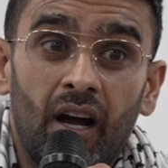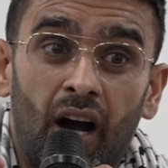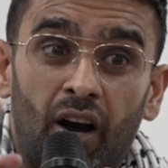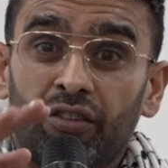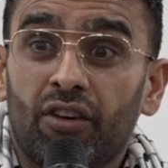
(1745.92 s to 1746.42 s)

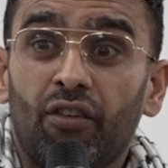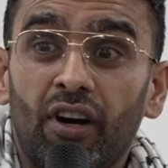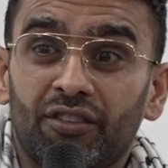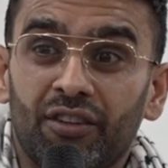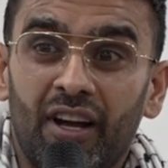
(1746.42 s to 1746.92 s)
I would
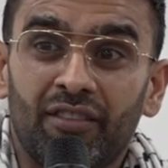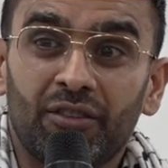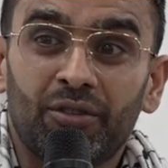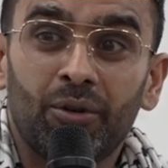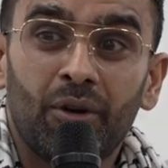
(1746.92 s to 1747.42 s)
advise you not
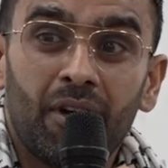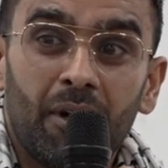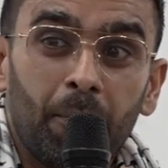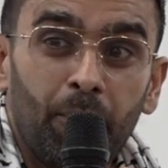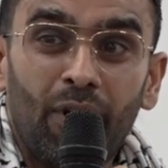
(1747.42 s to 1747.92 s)
even to
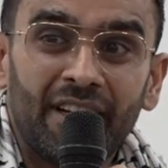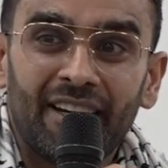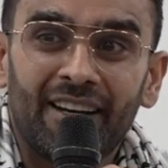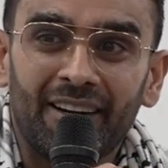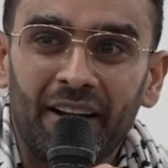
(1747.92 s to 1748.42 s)
put a
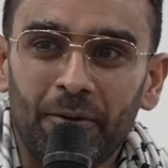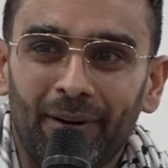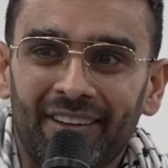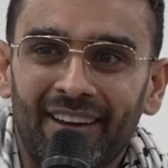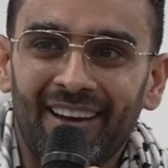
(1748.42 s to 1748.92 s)
tick on
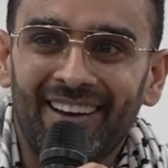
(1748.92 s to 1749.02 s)
anyone there.